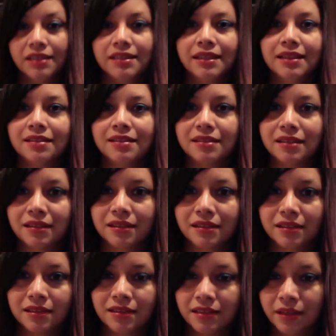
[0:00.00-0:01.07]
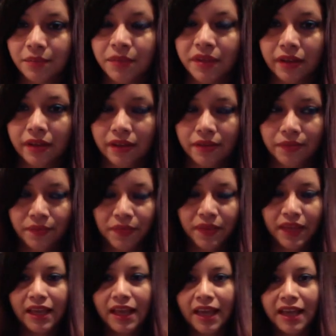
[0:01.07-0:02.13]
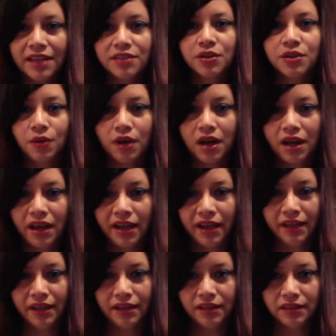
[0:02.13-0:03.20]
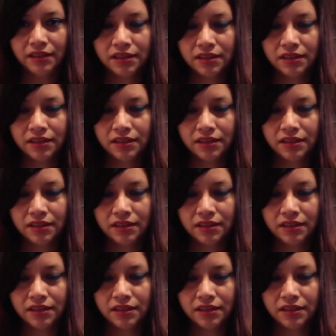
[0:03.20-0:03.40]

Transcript: instinct, it's something. And so I